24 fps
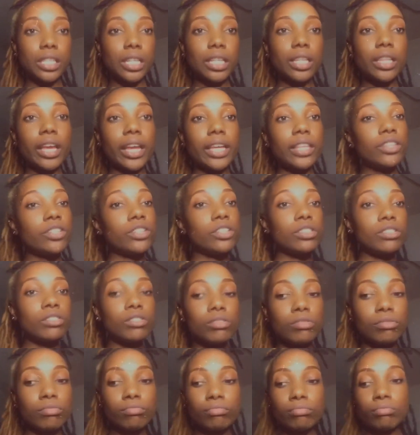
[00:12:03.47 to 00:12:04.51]
Like,
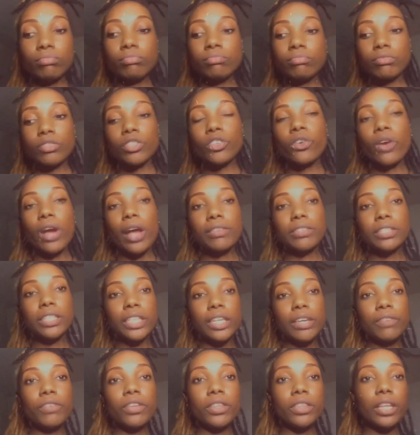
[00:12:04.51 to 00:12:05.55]
you don't have to give
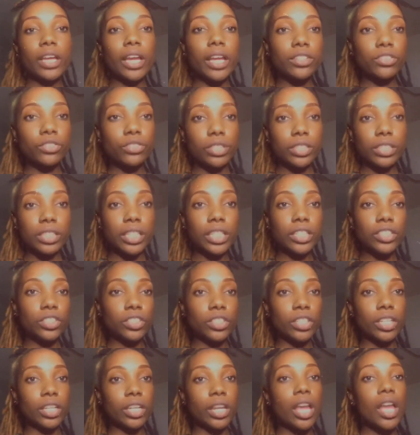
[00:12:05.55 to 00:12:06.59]
it the extra
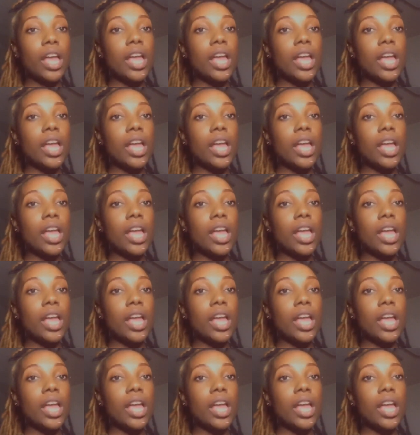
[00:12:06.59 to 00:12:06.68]
attention